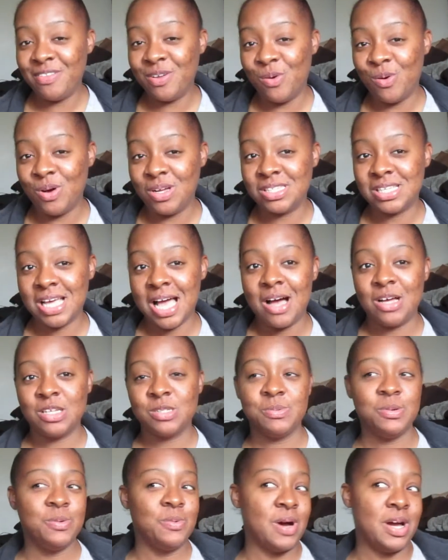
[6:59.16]
the haunted
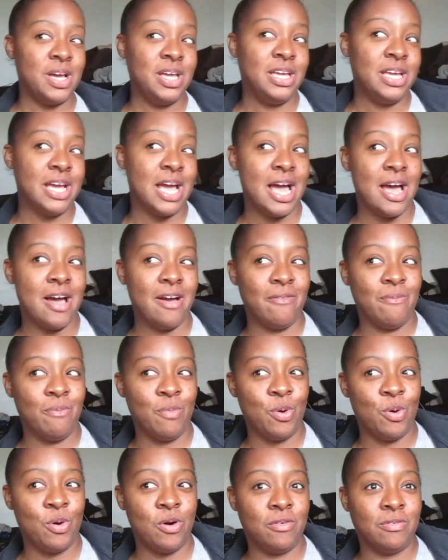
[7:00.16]
house, meanwhile he have
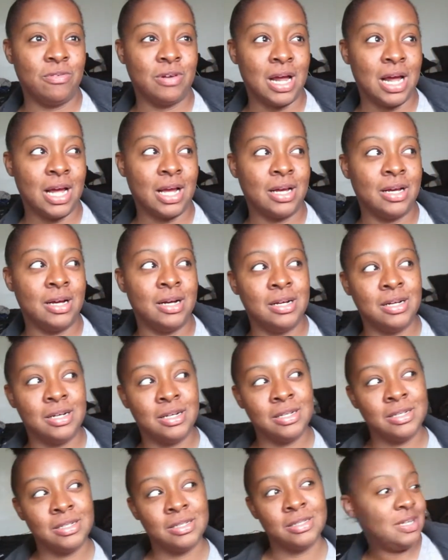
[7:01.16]
more of like
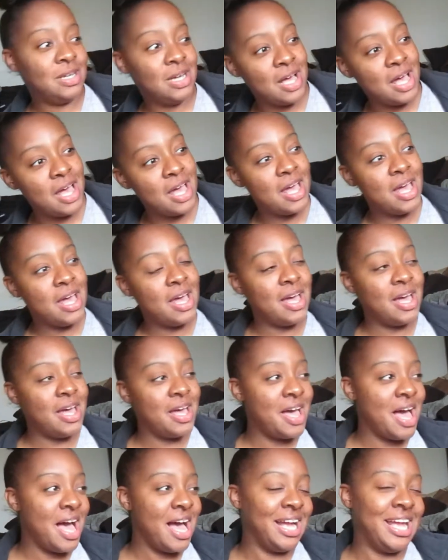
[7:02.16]
a, uh,
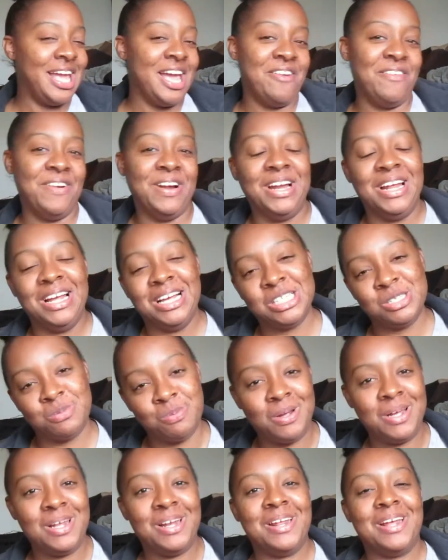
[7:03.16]
I can't really
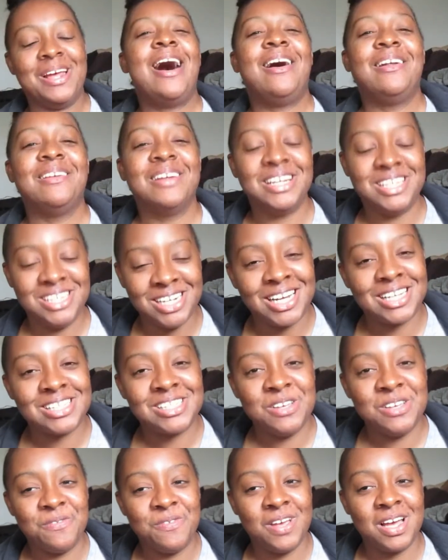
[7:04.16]
explain it. I'll let y'all
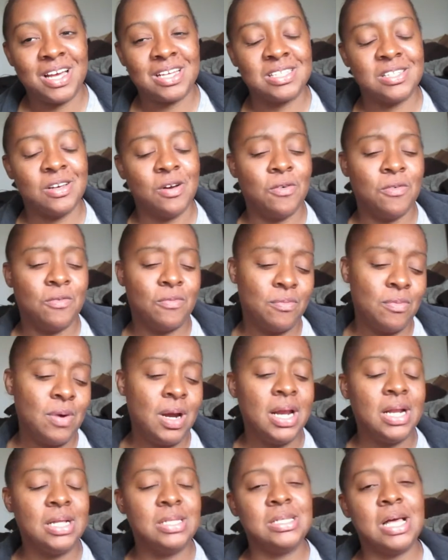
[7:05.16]
for yourself
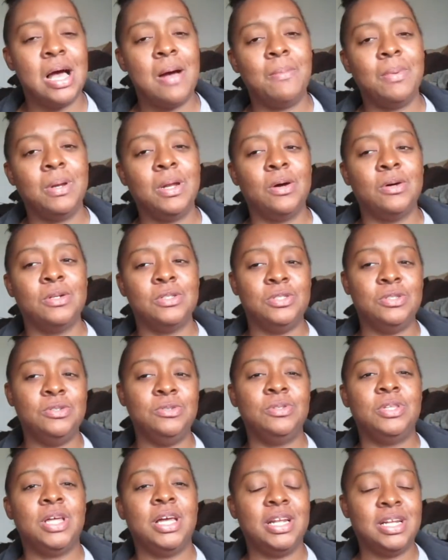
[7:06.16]
rate it down below. Do
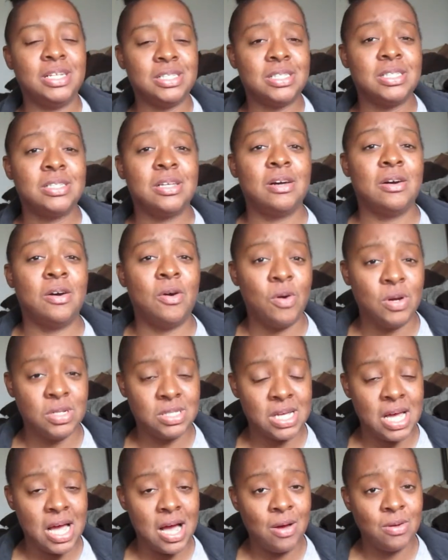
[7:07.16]
you think this is a
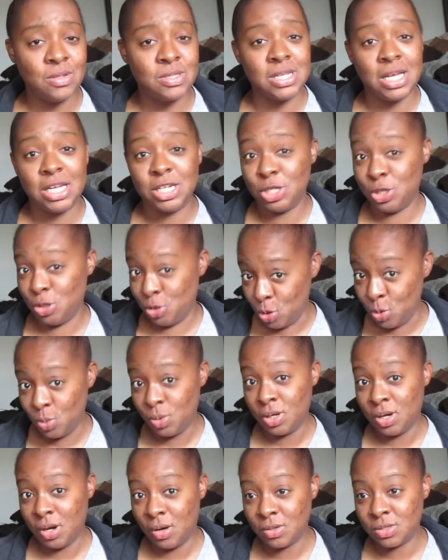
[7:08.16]
haunted house that you
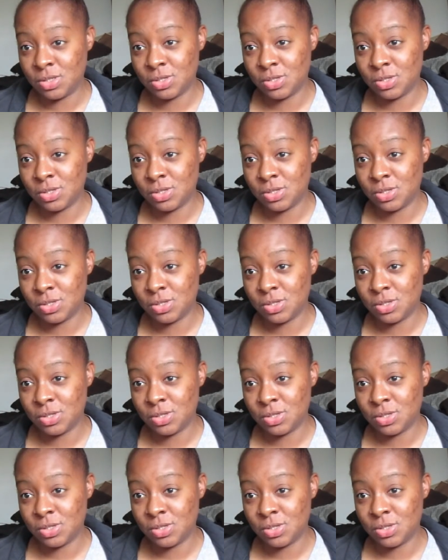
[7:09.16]
would go